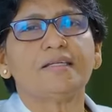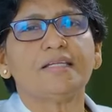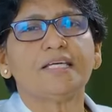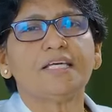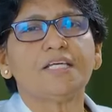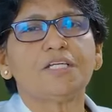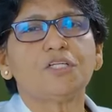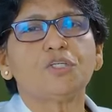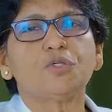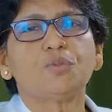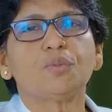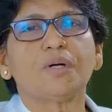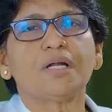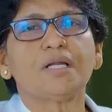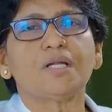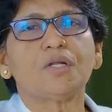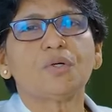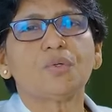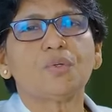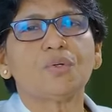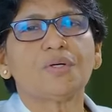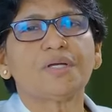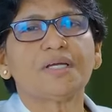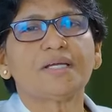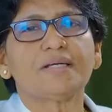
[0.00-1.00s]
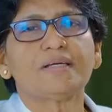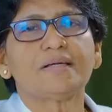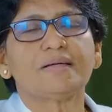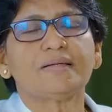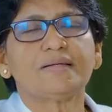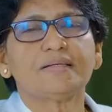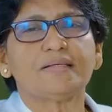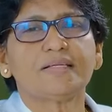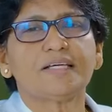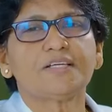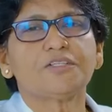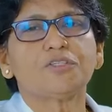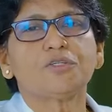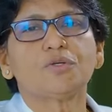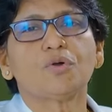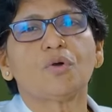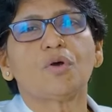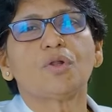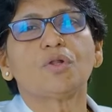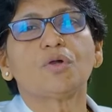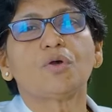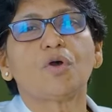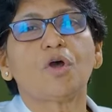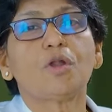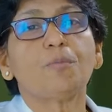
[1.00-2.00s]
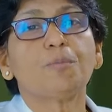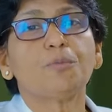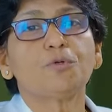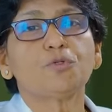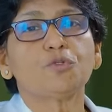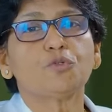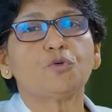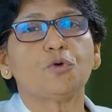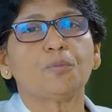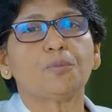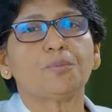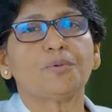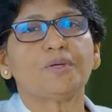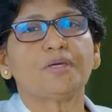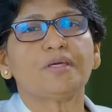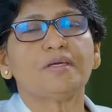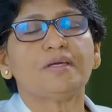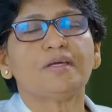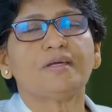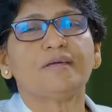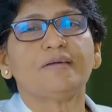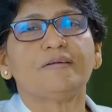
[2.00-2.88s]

need to undergo a test called colposcopy,